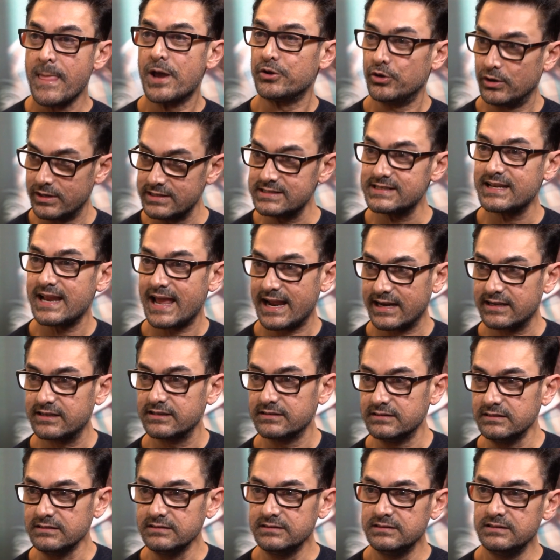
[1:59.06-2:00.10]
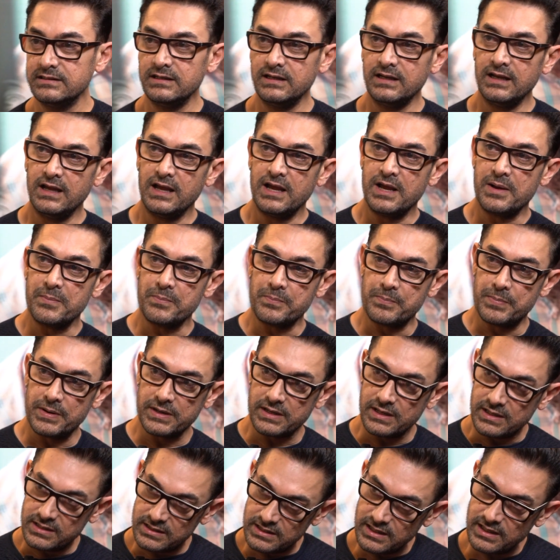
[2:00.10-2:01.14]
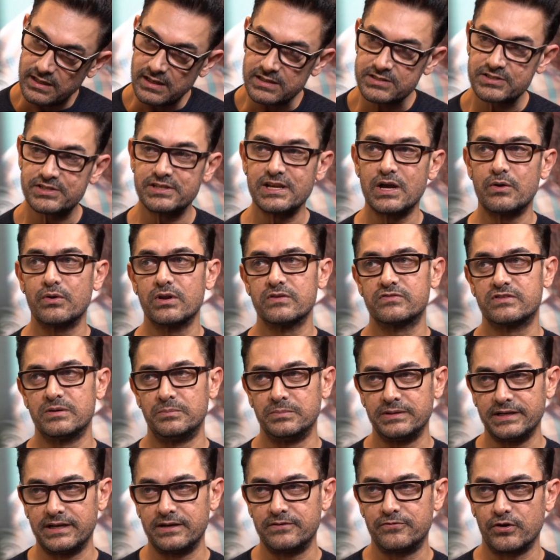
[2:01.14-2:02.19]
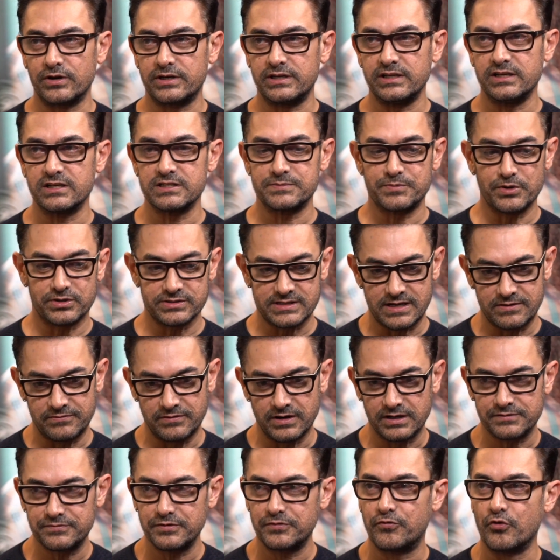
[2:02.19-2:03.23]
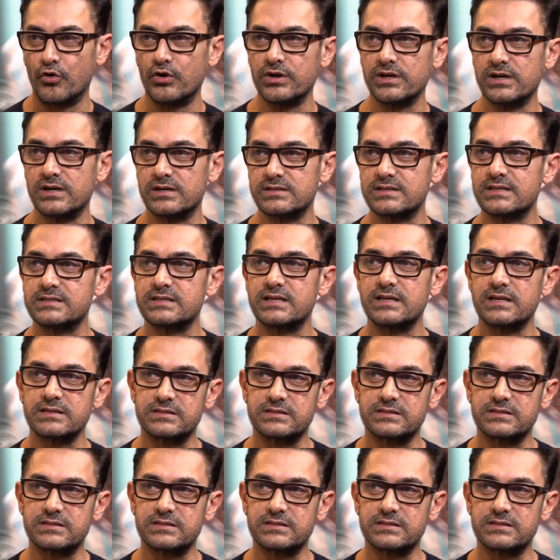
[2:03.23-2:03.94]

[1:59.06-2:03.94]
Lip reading: Not as an actor, but in the industry, I would have completed 40 years because I worked for 4 years as an